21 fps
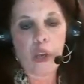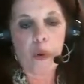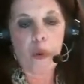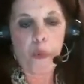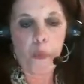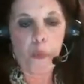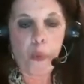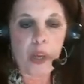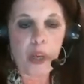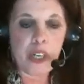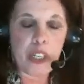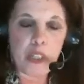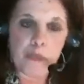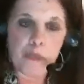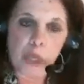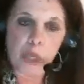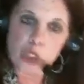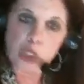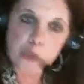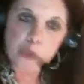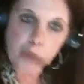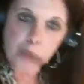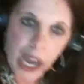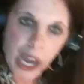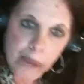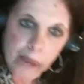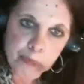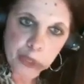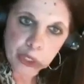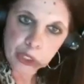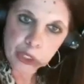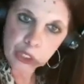one of the most
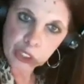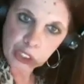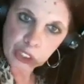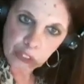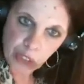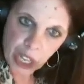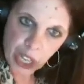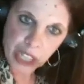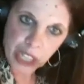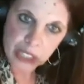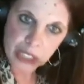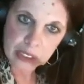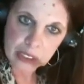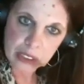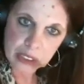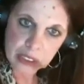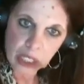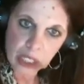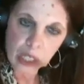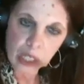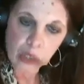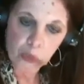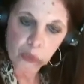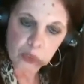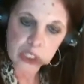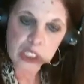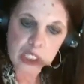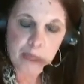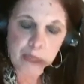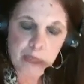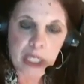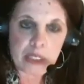popular threads
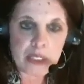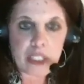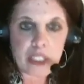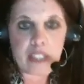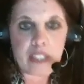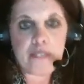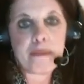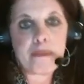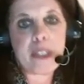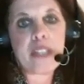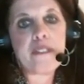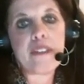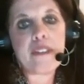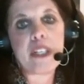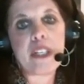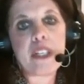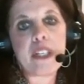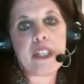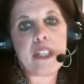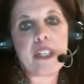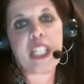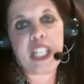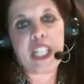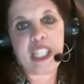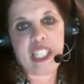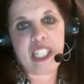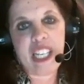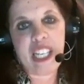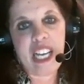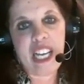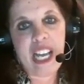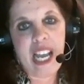was about deathbed phenomena.
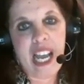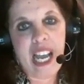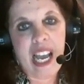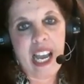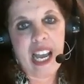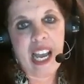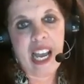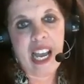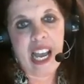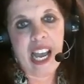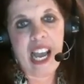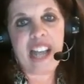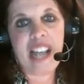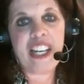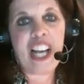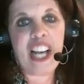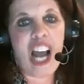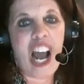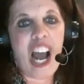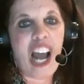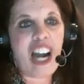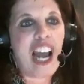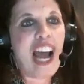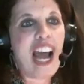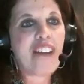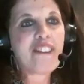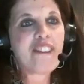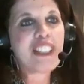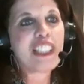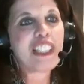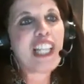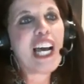And I have
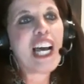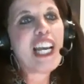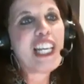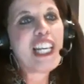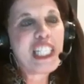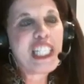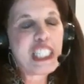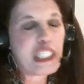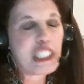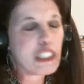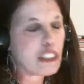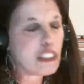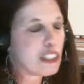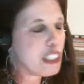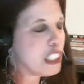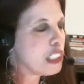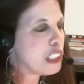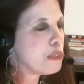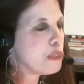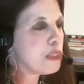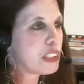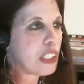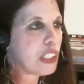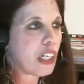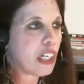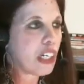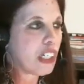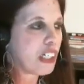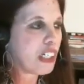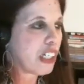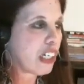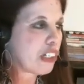to tell you, this was a
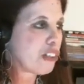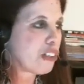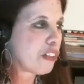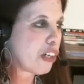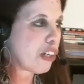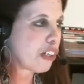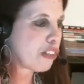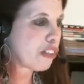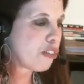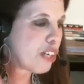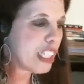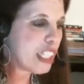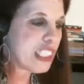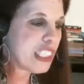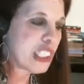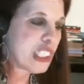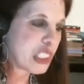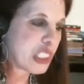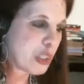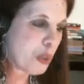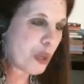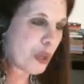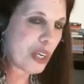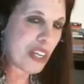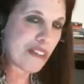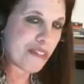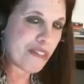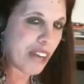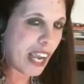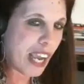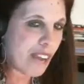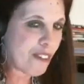crazy story, a
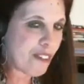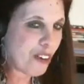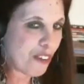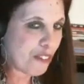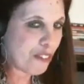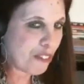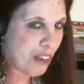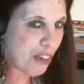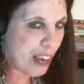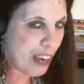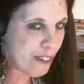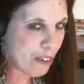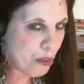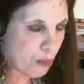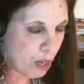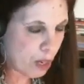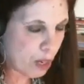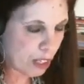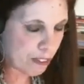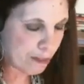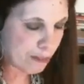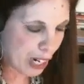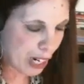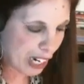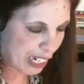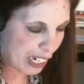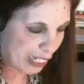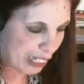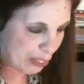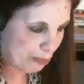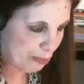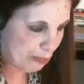favorite one of
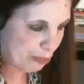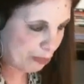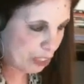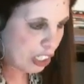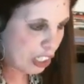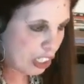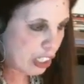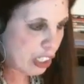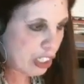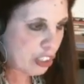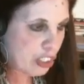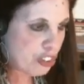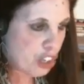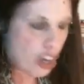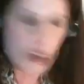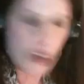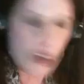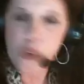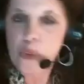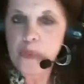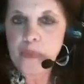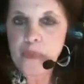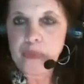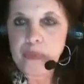mine. So